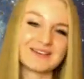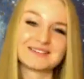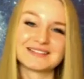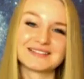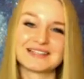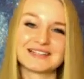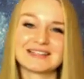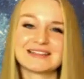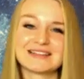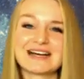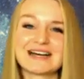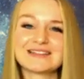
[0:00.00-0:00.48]

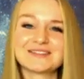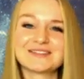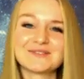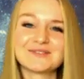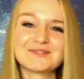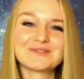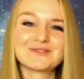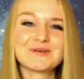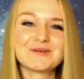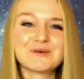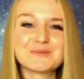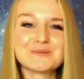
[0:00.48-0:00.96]
sending lots of
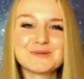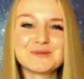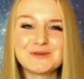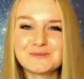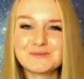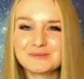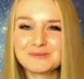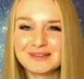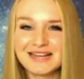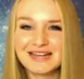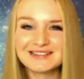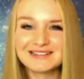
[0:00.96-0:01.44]
full moon
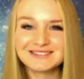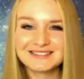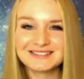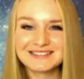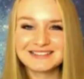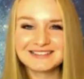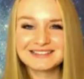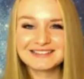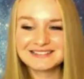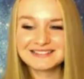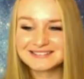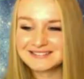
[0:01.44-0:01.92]

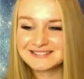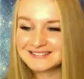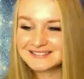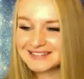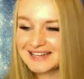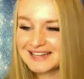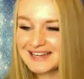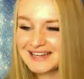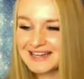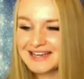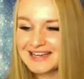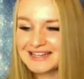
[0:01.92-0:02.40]
blessings,
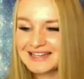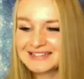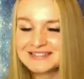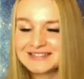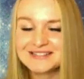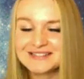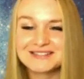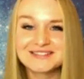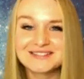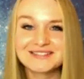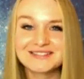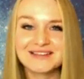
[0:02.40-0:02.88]

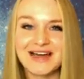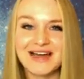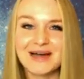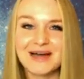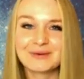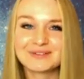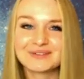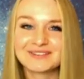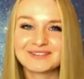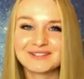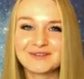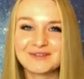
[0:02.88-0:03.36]
and I
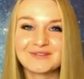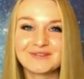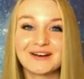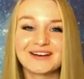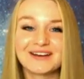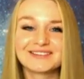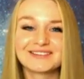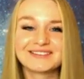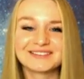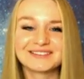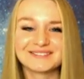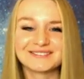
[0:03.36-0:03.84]
will see you very
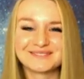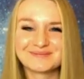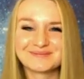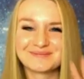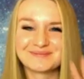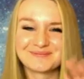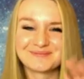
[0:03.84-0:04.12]
soon.